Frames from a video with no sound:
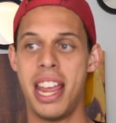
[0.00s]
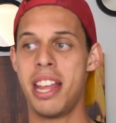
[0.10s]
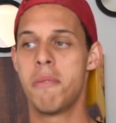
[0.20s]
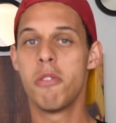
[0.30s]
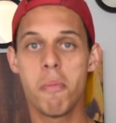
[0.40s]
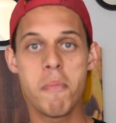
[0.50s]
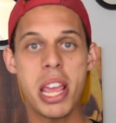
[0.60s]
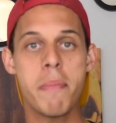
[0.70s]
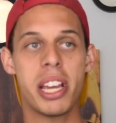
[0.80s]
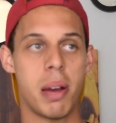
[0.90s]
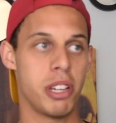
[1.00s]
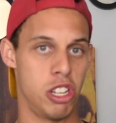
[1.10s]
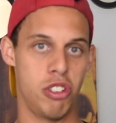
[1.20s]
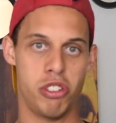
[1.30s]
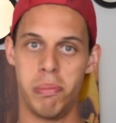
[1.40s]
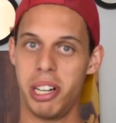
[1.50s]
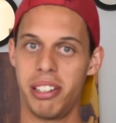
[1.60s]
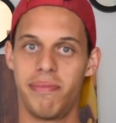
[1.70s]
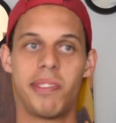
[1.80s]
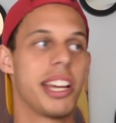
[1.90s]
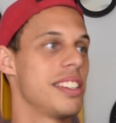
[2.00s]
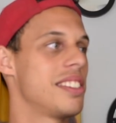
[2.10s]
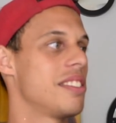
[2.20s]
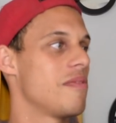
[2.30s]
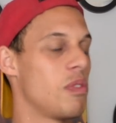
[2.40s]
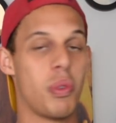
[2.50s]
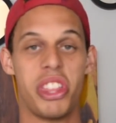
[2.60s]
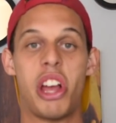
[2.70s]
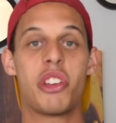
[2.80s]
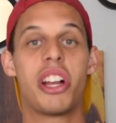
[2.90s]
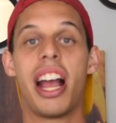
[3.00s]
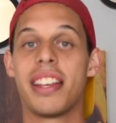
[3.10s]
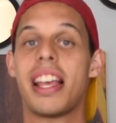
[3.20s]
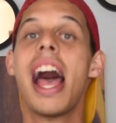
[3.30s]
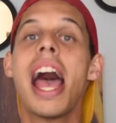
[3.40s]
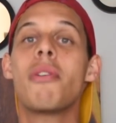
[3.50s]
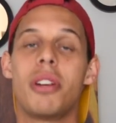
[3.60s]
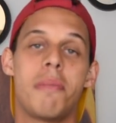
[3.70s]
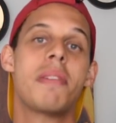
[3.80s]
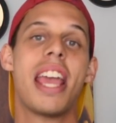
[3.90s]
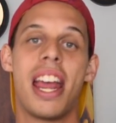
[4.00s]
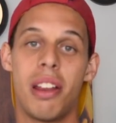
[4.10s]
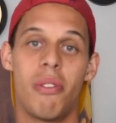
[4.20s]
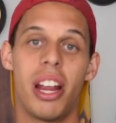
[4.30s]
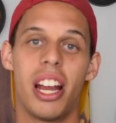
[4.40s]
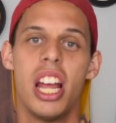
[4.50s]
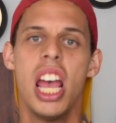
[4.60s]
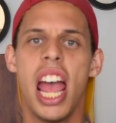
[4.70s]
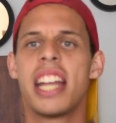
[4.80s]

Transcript: in me becoming a YouTuber, because without you guys, I wouldn't be anywhere.